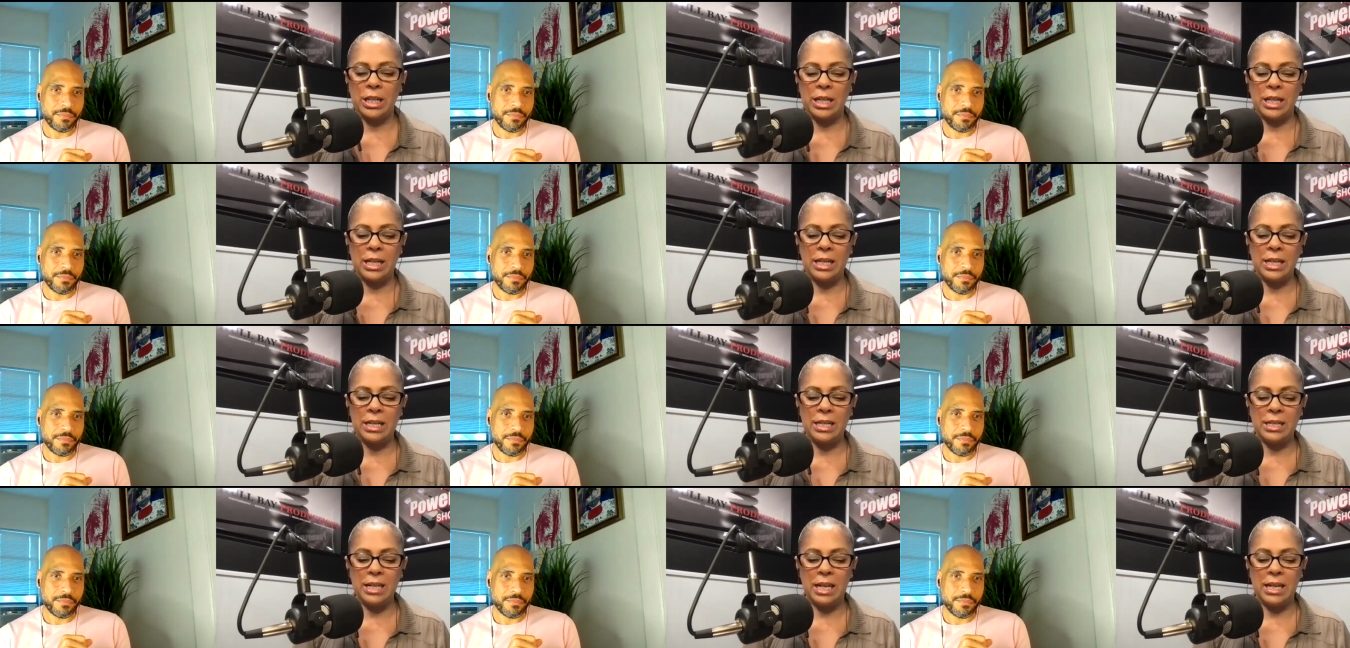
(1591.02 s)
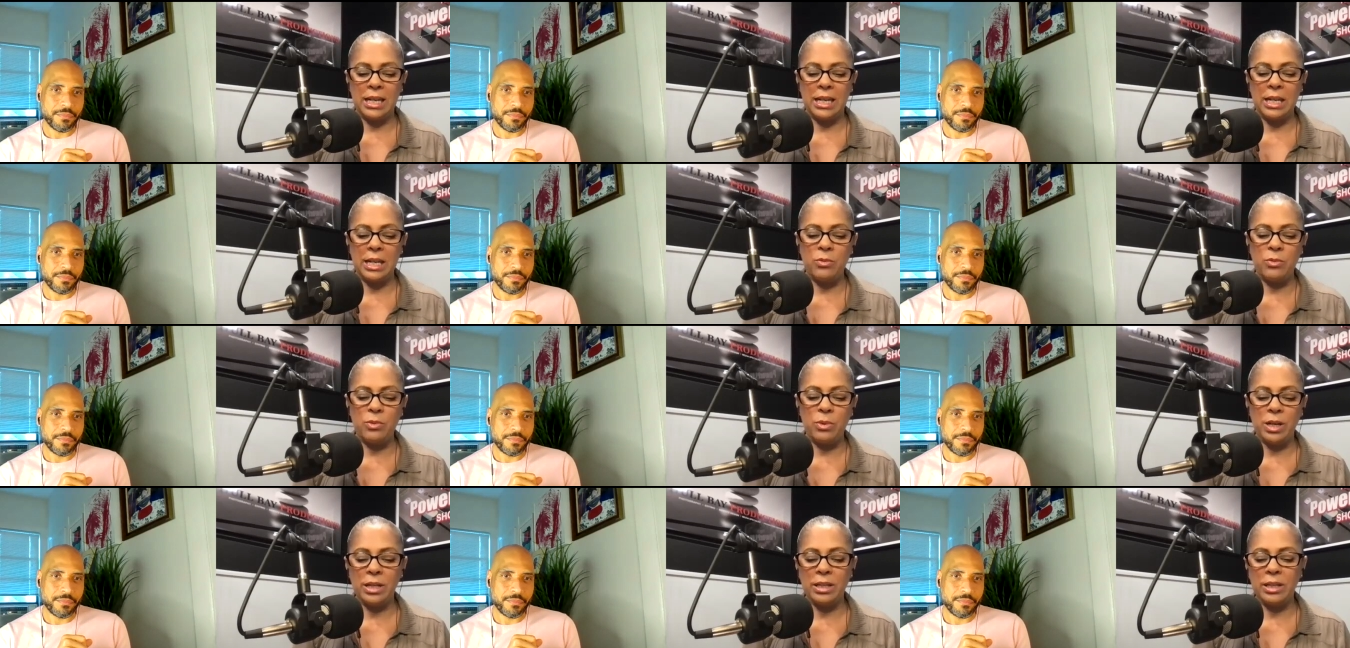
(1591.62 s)
Speaker 1: he he
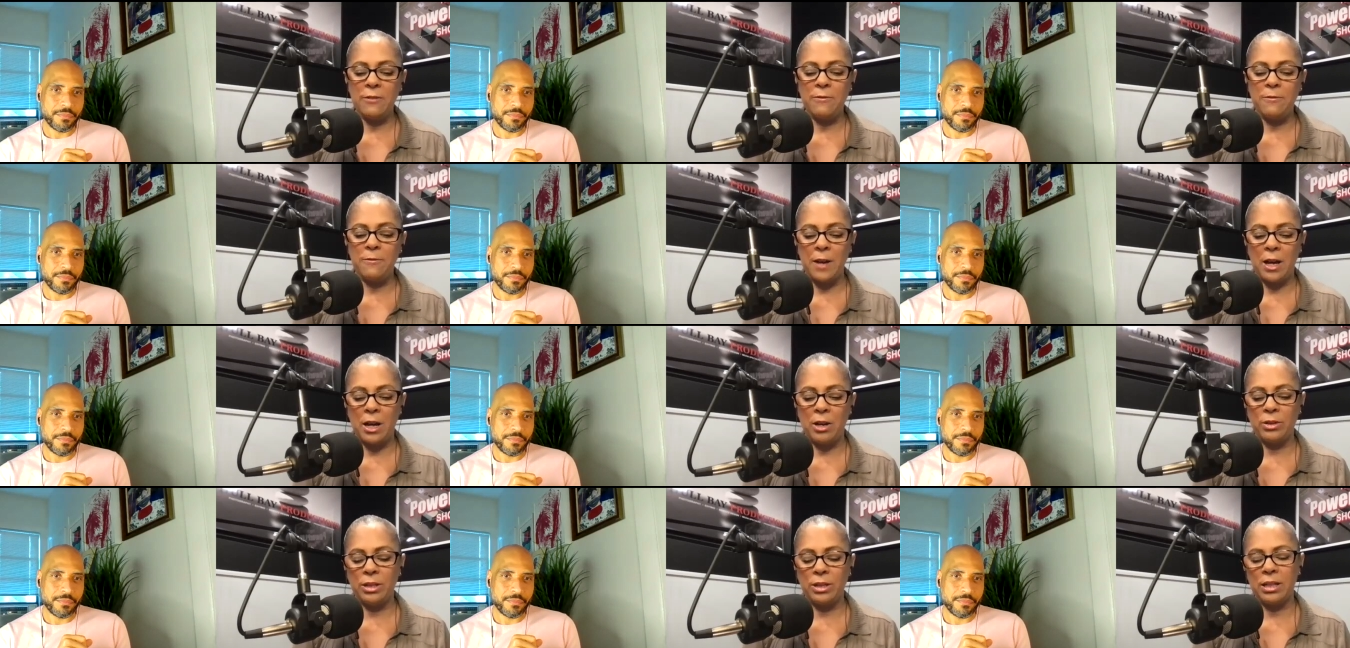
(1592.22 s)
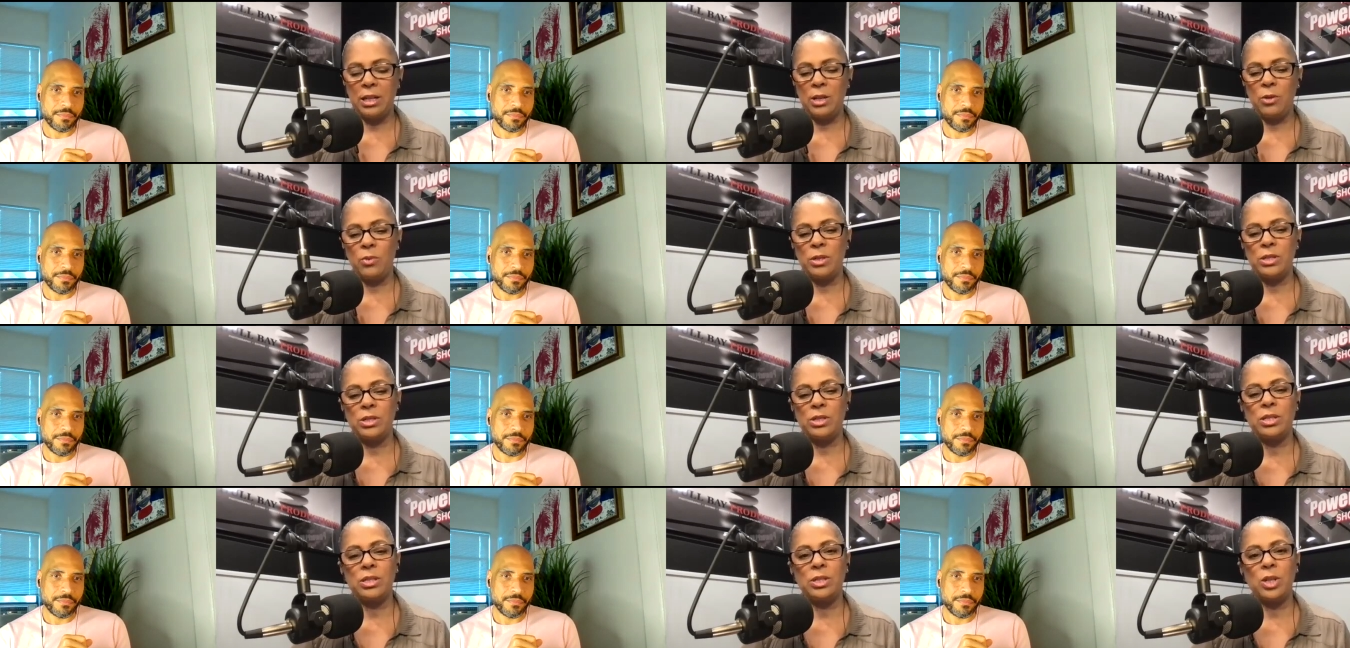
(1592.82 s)
really felt it was
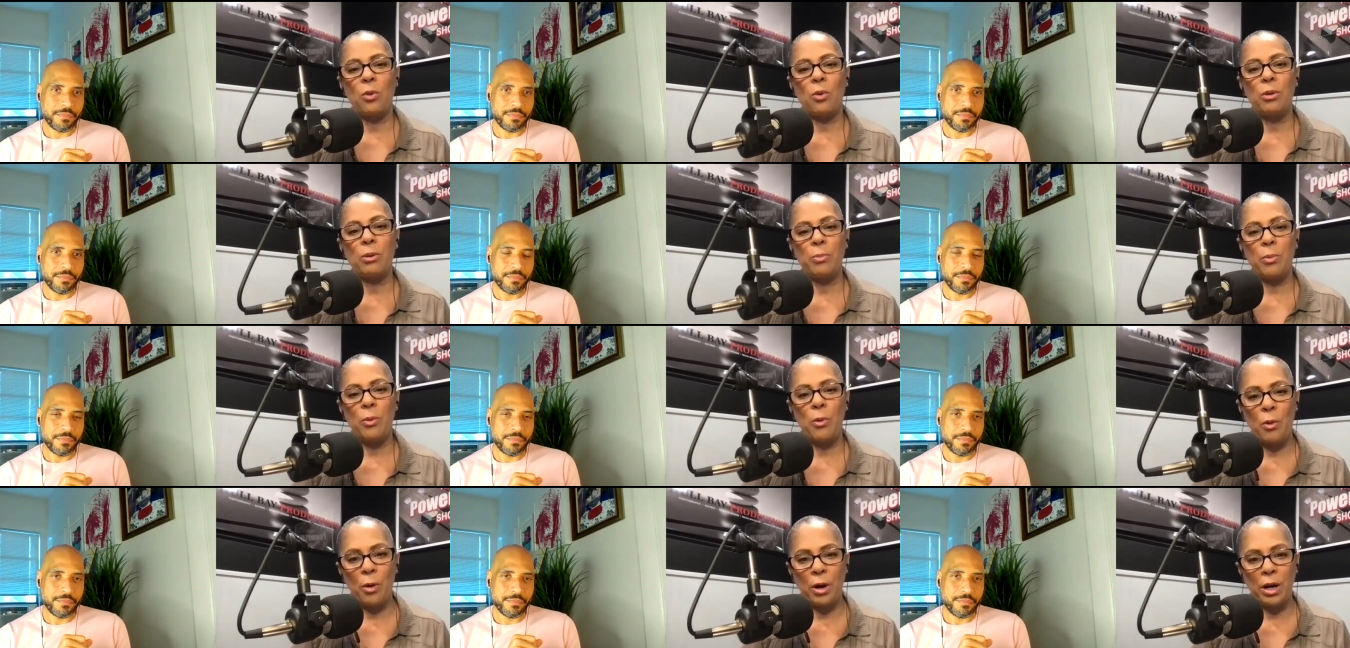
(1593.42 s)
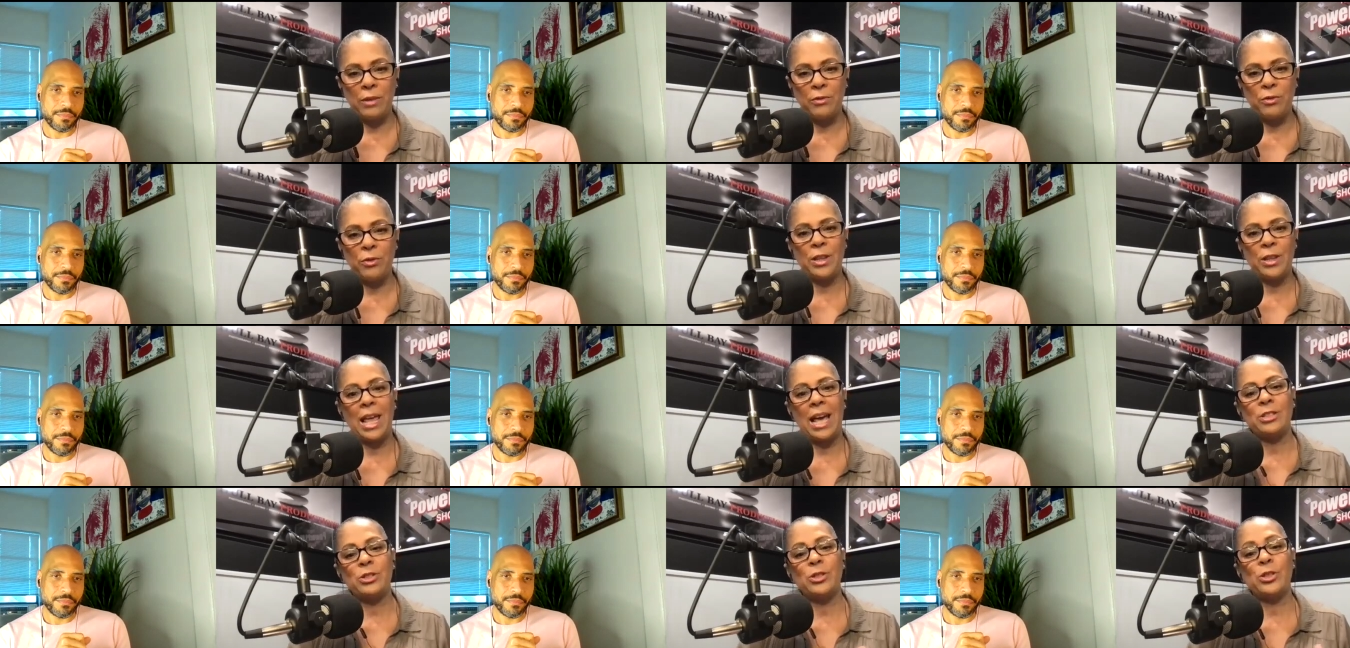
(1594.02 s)
so important for
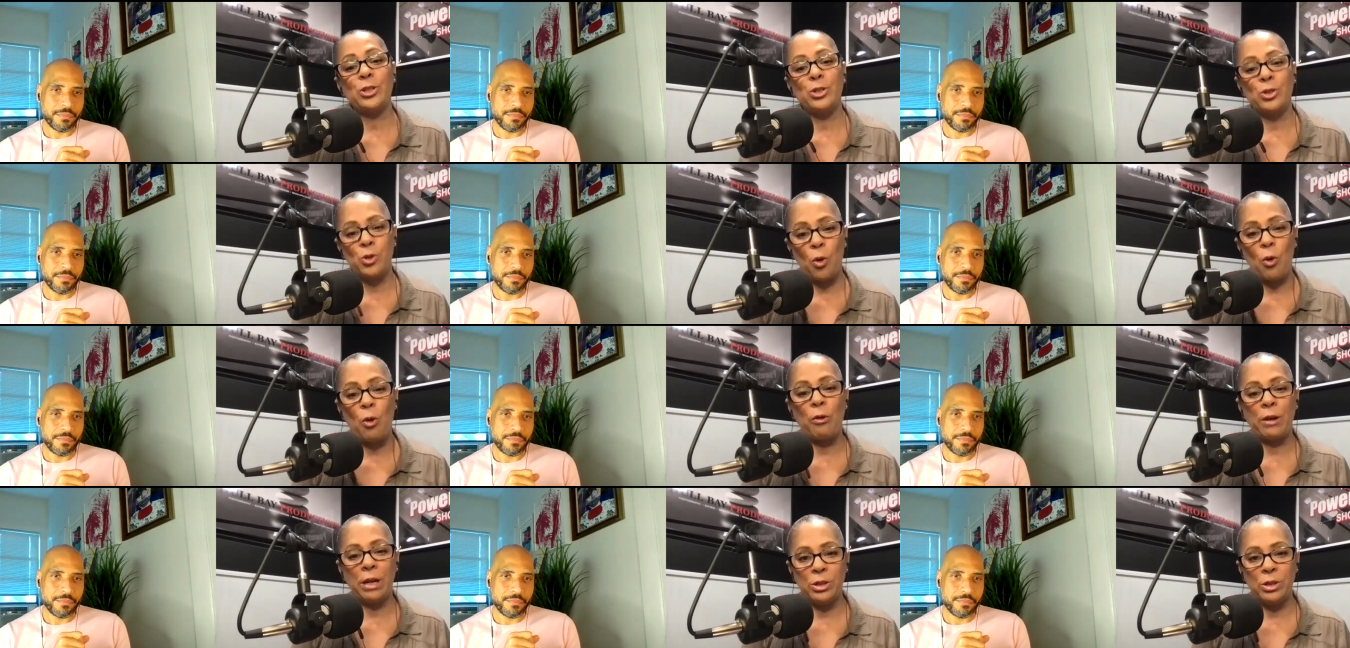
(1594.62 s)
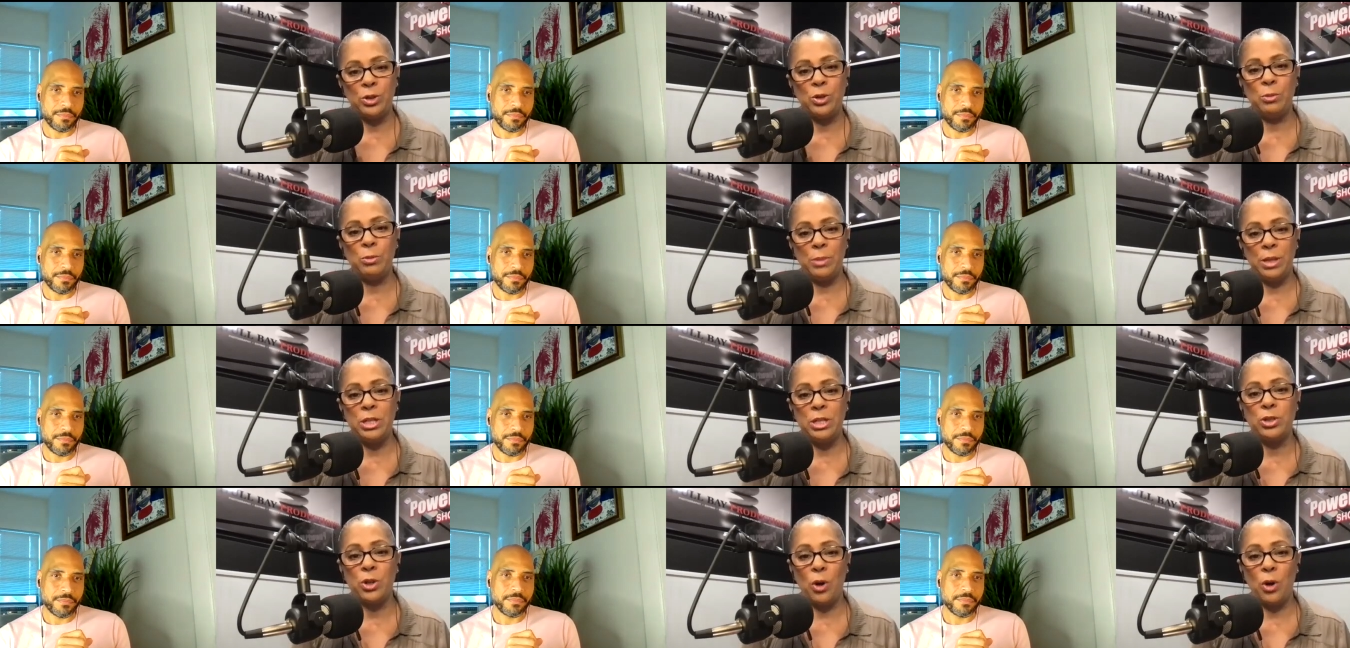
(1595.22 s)
that story to be
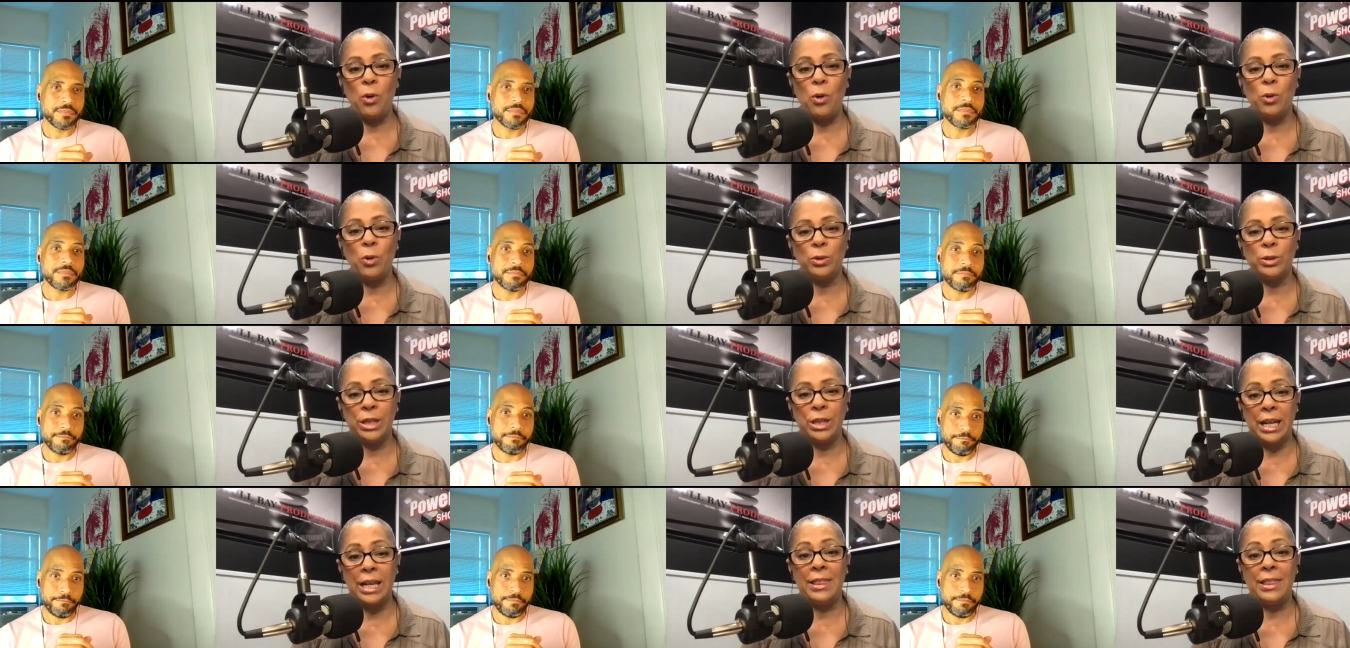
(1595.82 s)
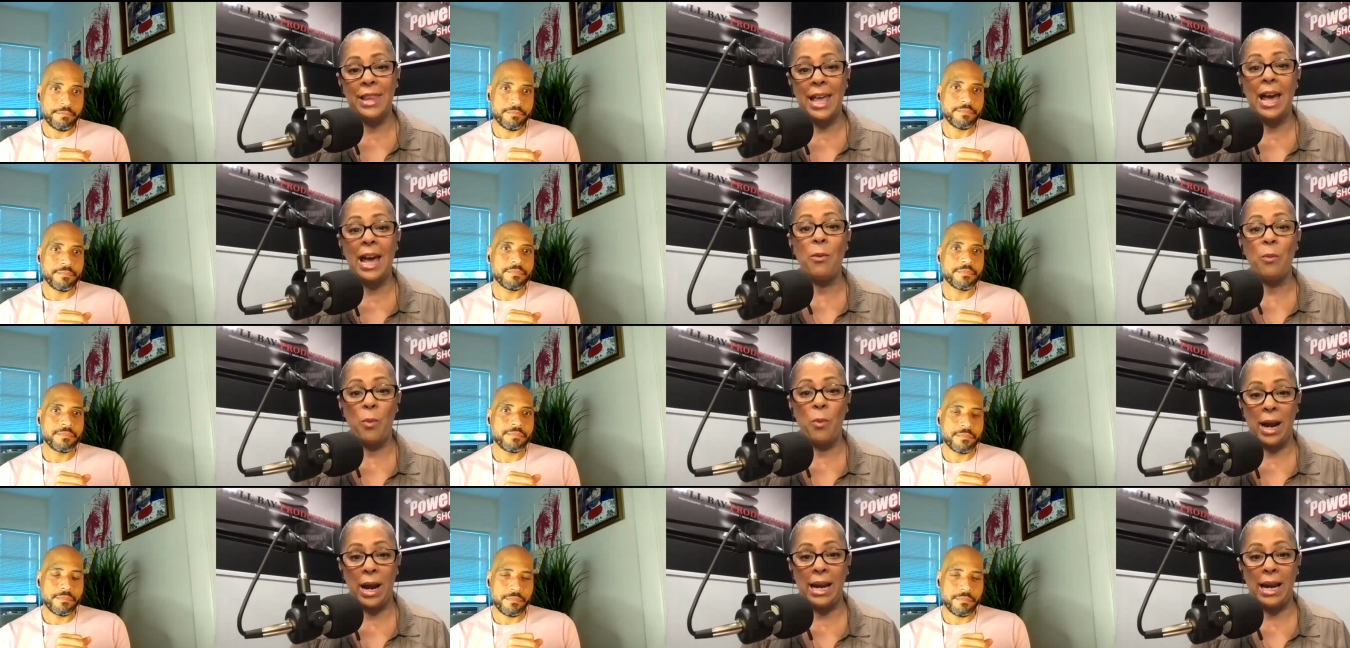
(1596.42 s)
told in that
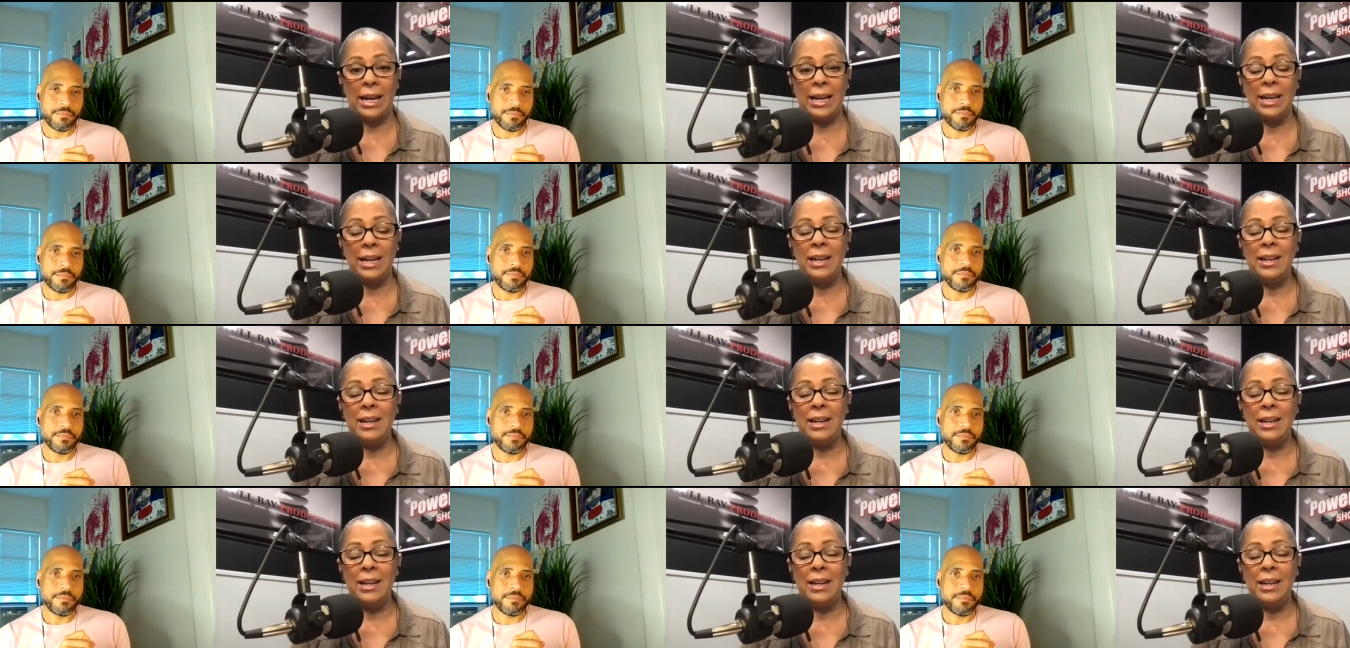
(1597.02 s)
way